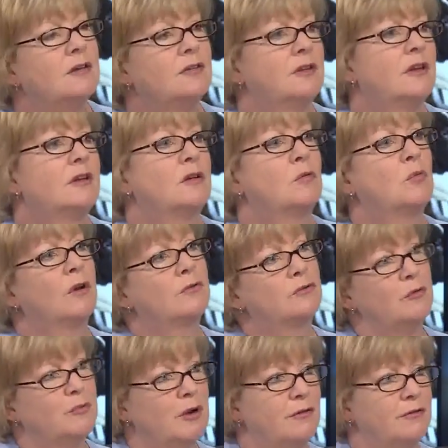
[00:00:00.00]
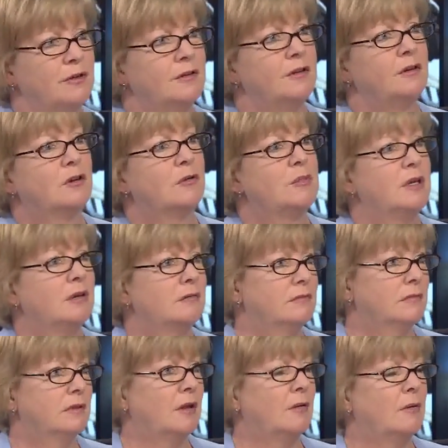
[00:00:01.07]
you said um, in one football field there could be
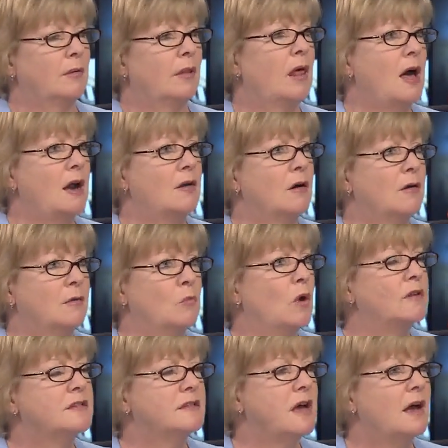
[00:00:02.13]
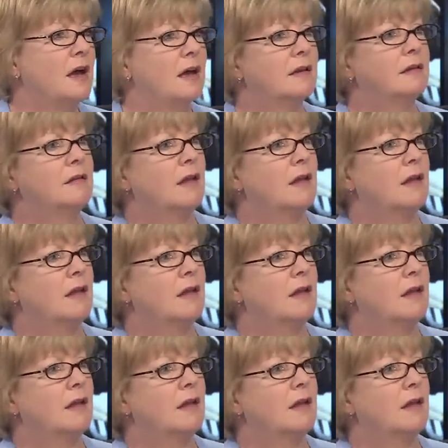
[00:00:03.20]
you know a lot on one side,